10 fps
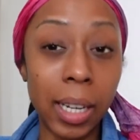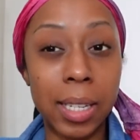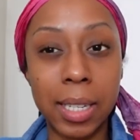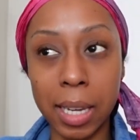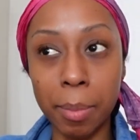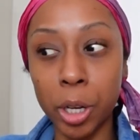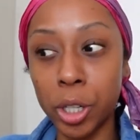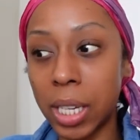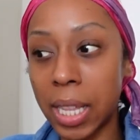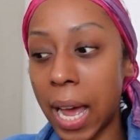It's similar
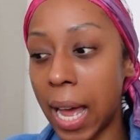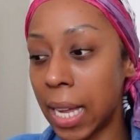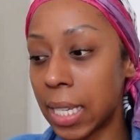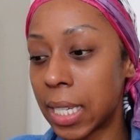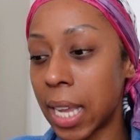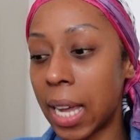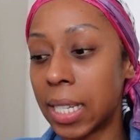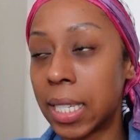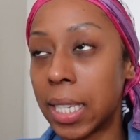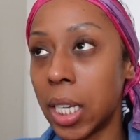to that. I
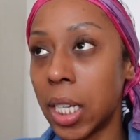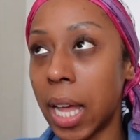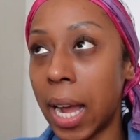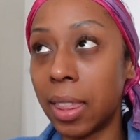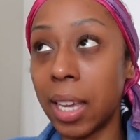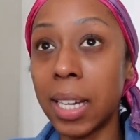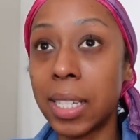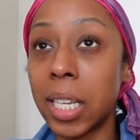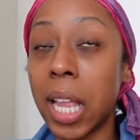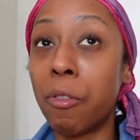still, I think I
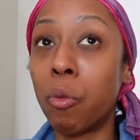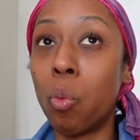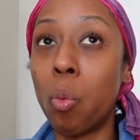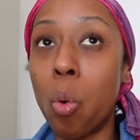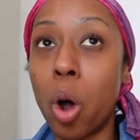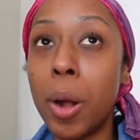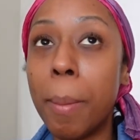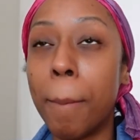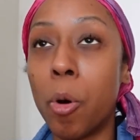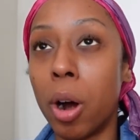still have one
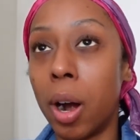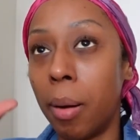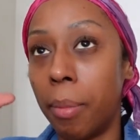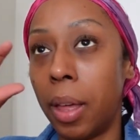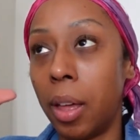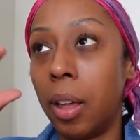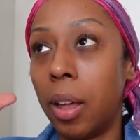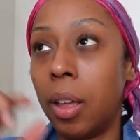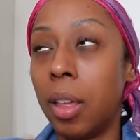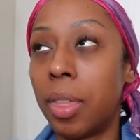more
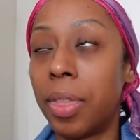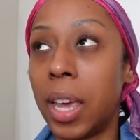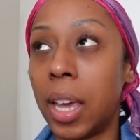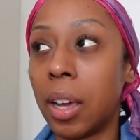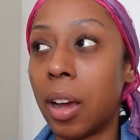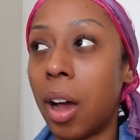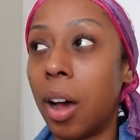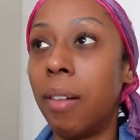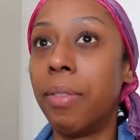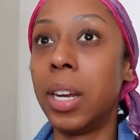thing
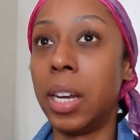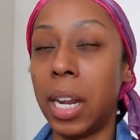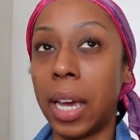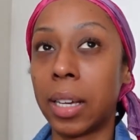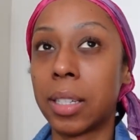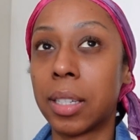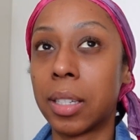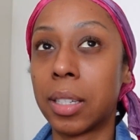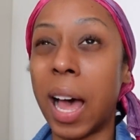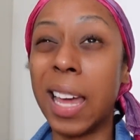of the N Y
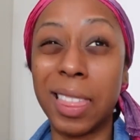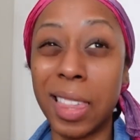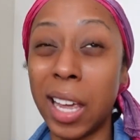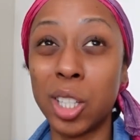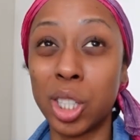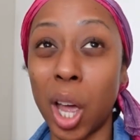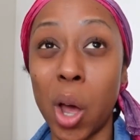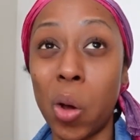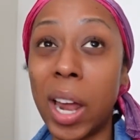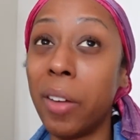X. I think so.
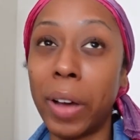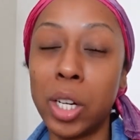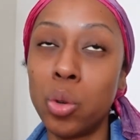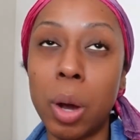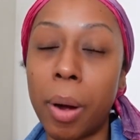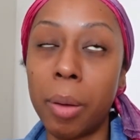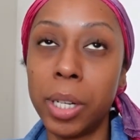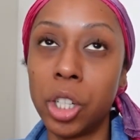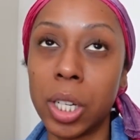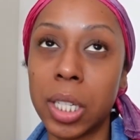And if I do, I'll
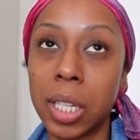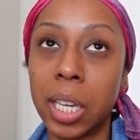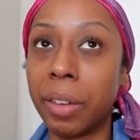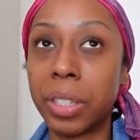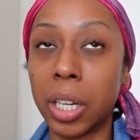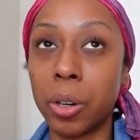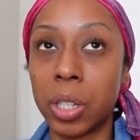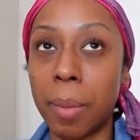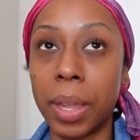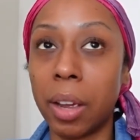probably just gift it or
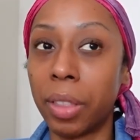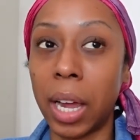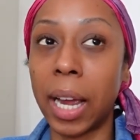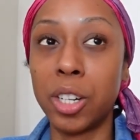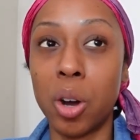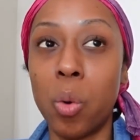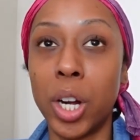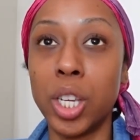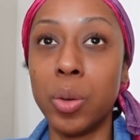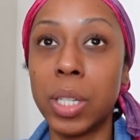something if like I don't
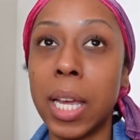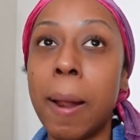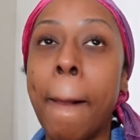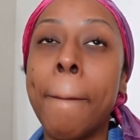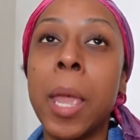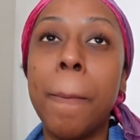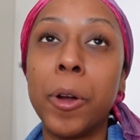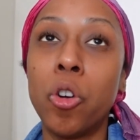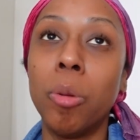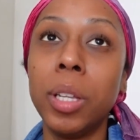want to use it.
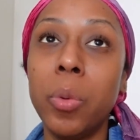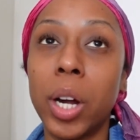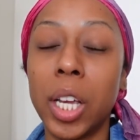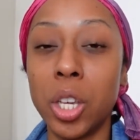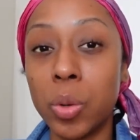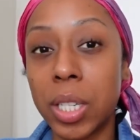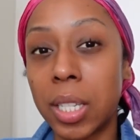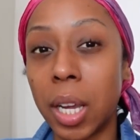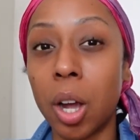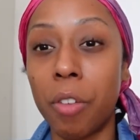But normally what I use to
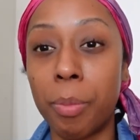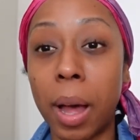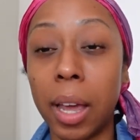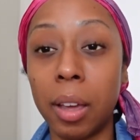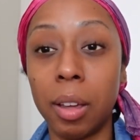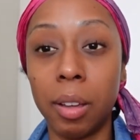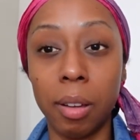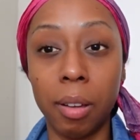take off my,